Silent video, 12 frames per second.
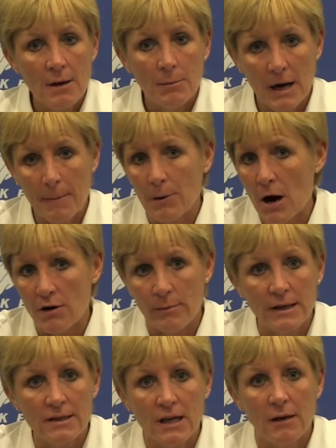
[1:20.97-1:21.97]
But I'm proud of
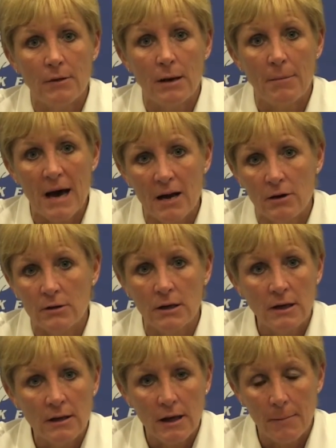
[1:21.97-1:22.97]
my team. They battled
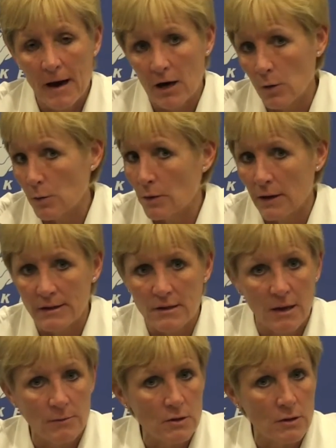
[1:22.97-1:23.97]
with one of the
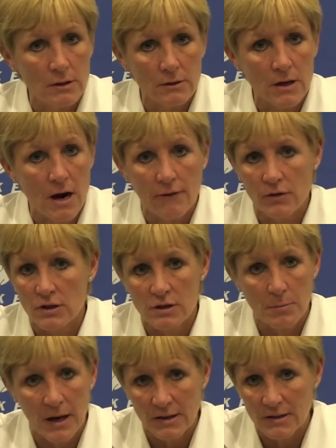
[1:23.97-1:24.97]
teams, the
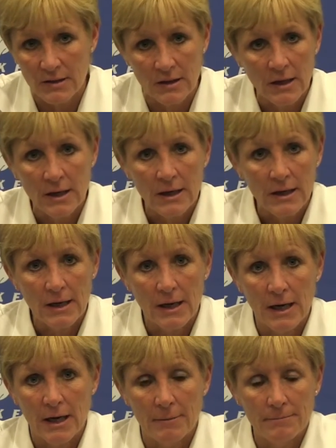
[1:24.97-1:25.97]
conference's best. You
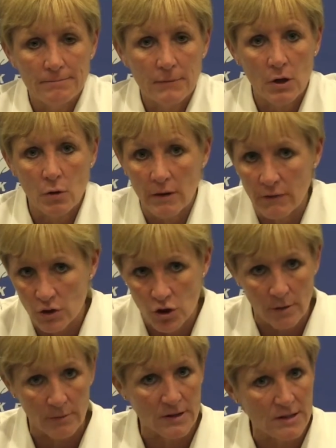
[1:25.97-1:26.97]
know, even
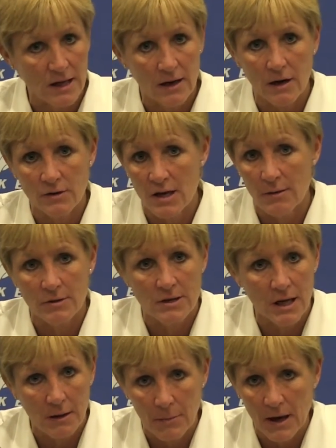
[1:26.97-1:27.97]
Jim has said our team
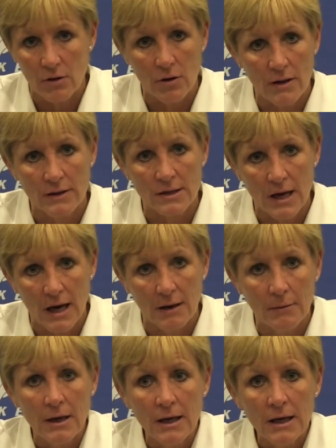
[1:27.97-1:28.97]
is getting better all the
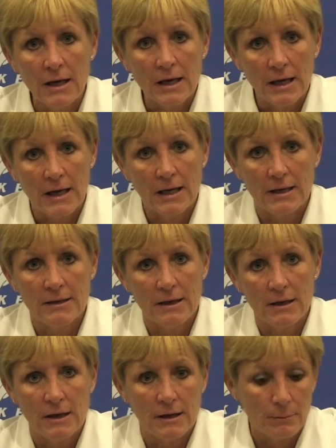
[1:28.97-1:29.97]
time.
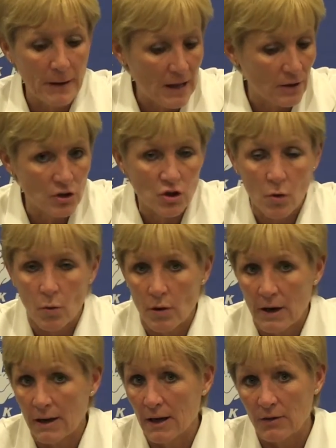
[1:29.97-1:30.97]
And balanced
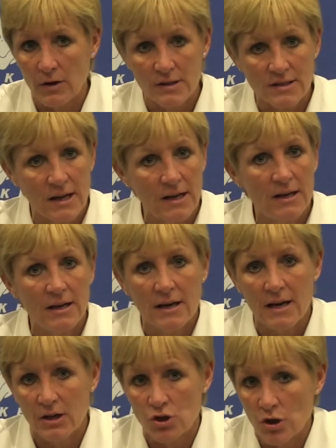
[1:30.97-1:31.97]
scoring, I thought Sadie did
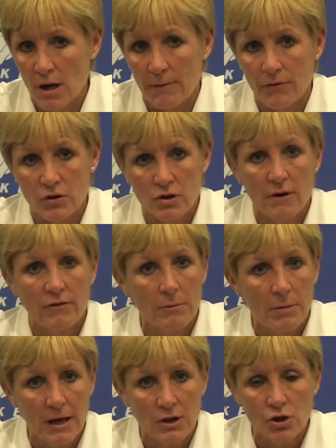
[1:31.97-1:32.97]
a nice job first off
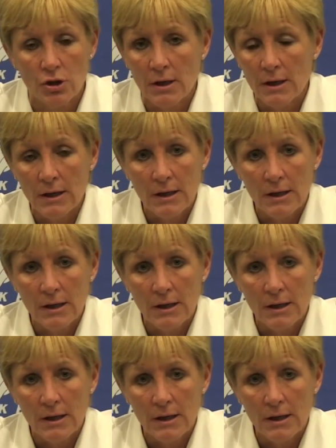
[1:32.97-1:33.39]
the bench.